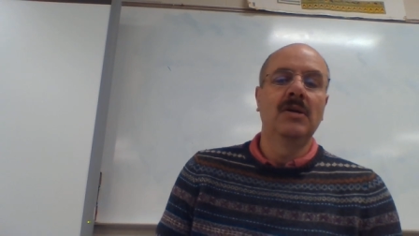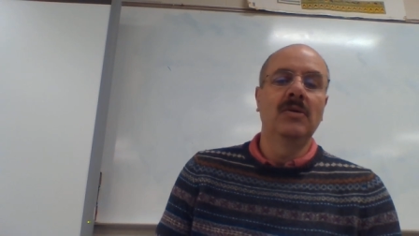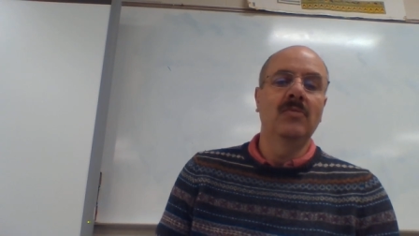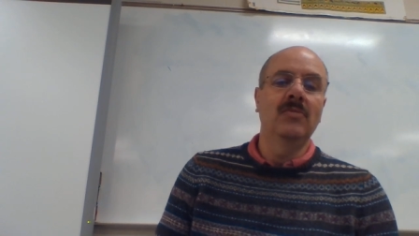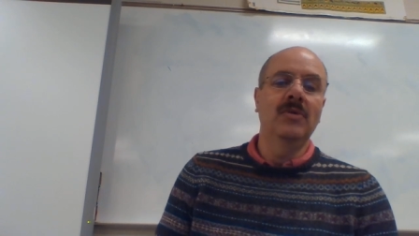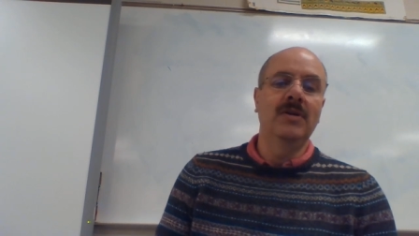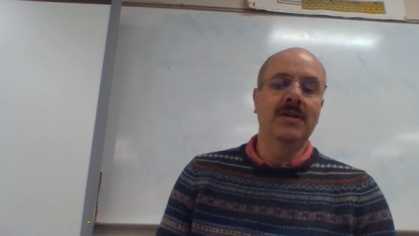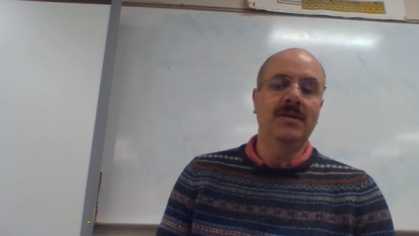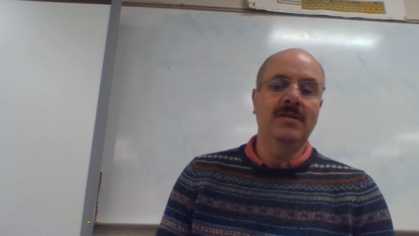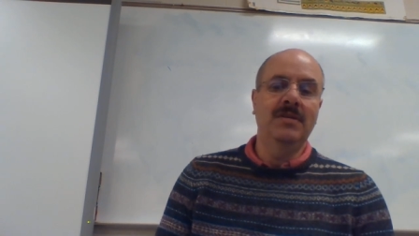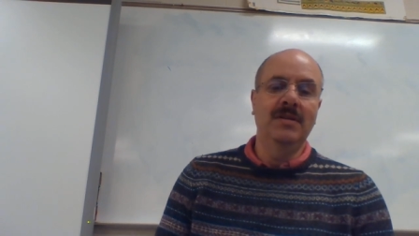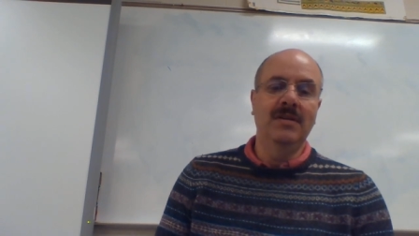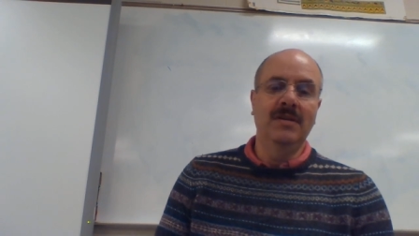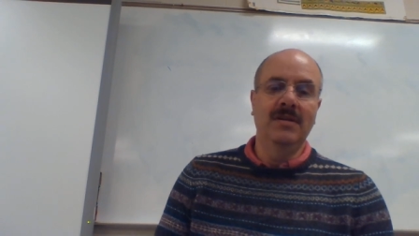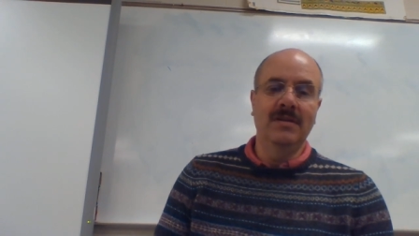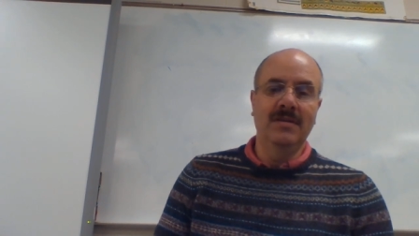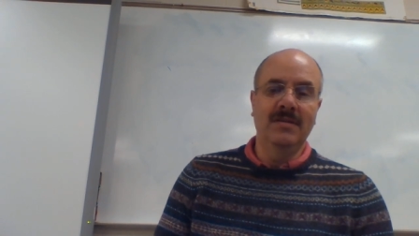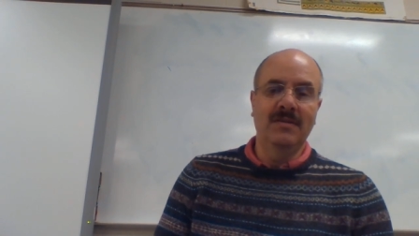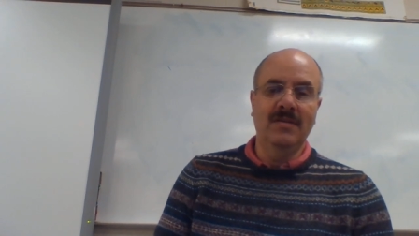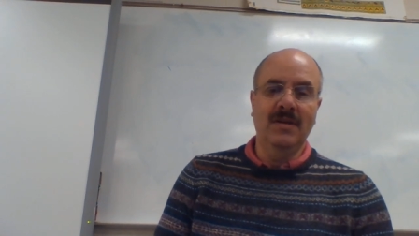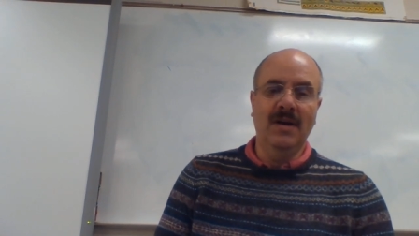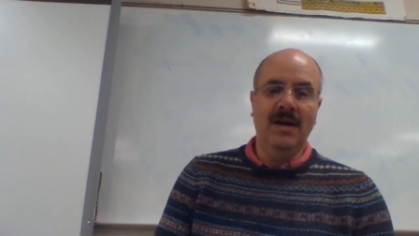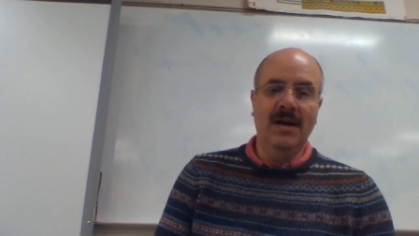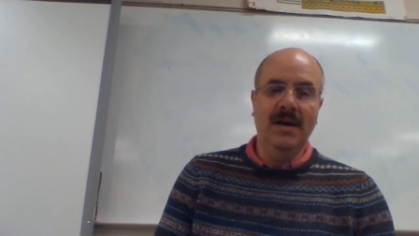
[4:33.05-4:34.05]
which
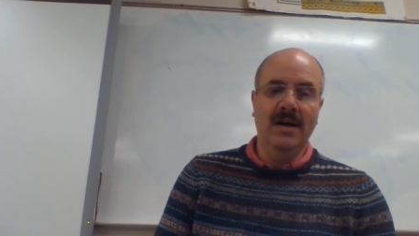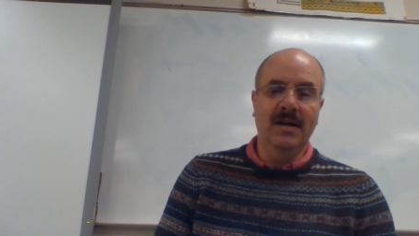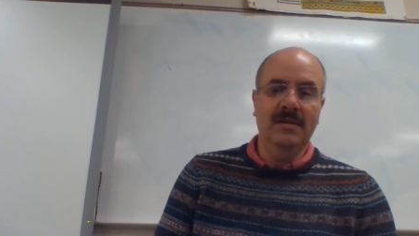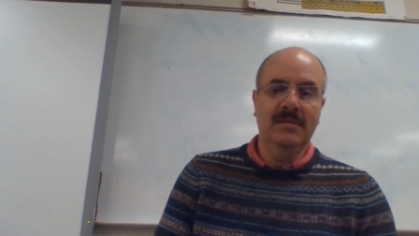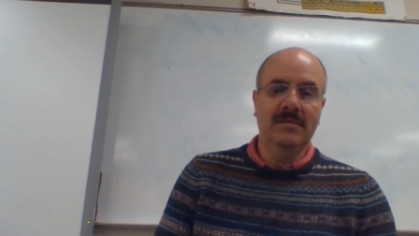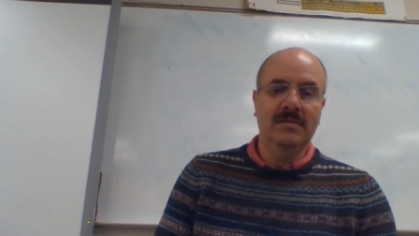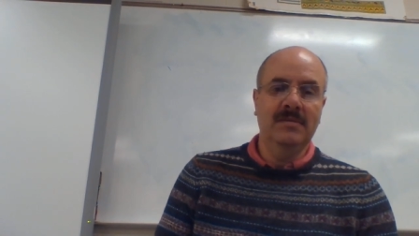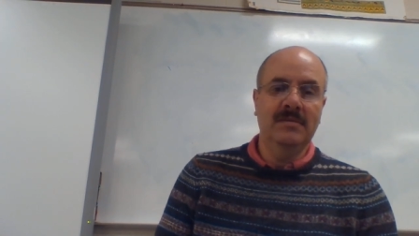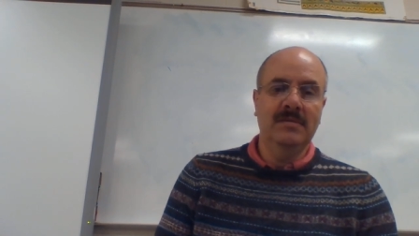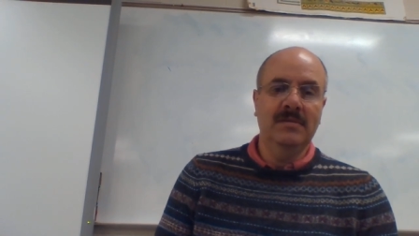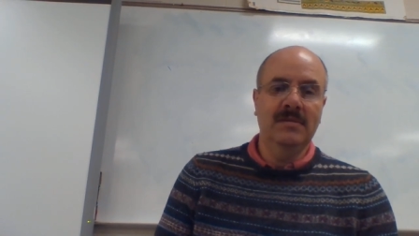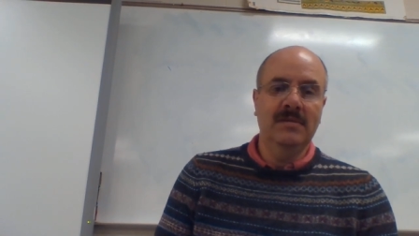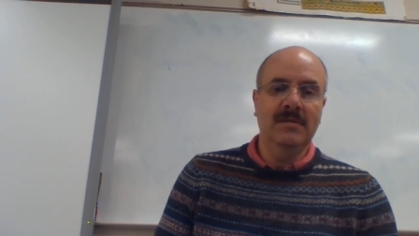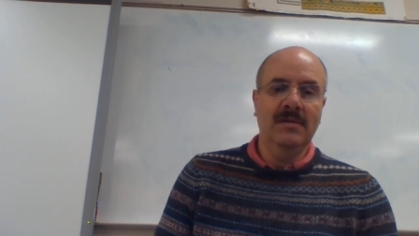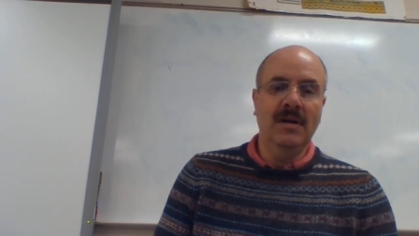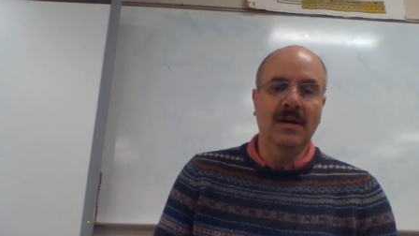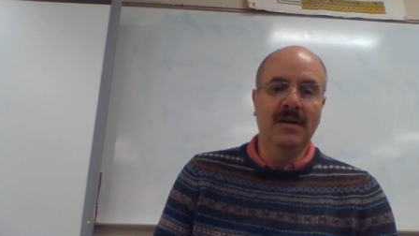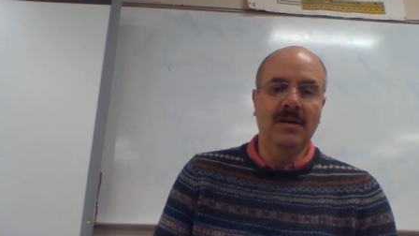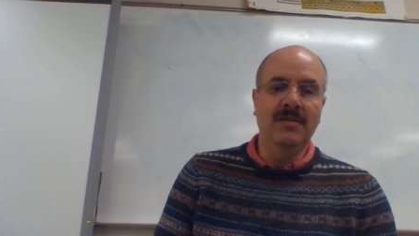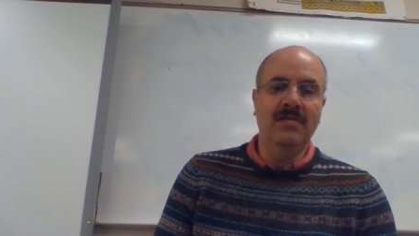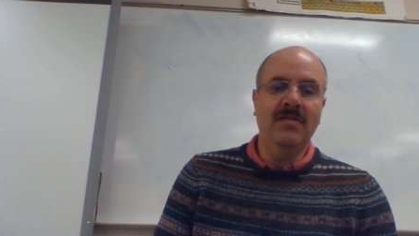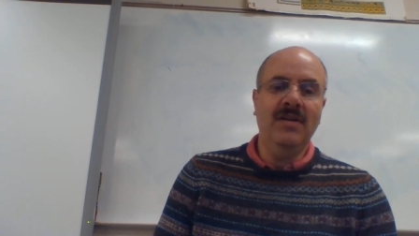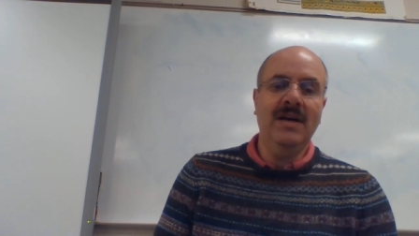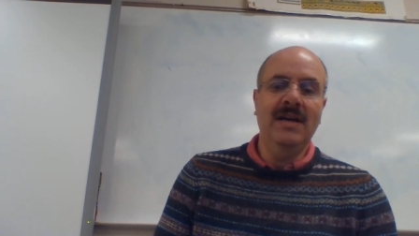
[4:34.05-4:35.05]
is a
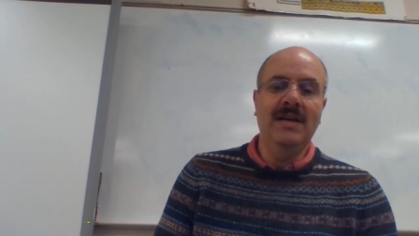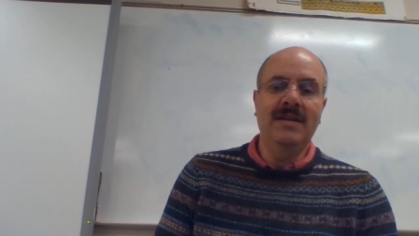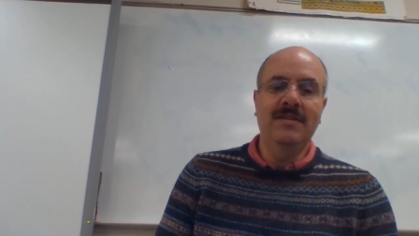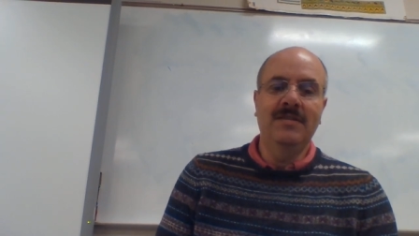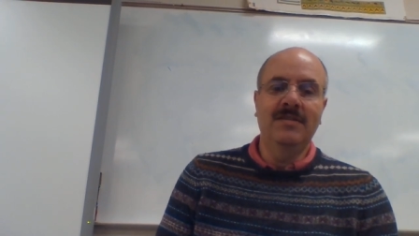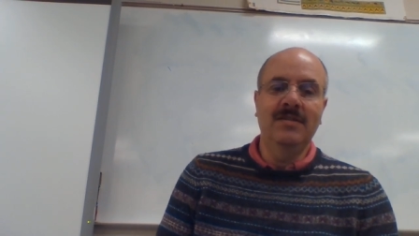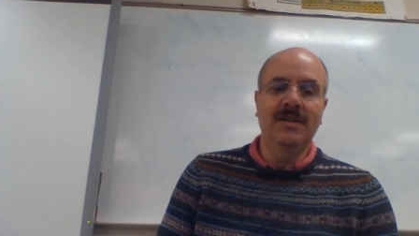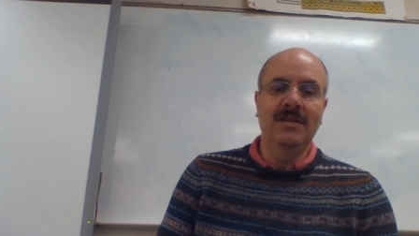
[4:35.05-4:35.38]
device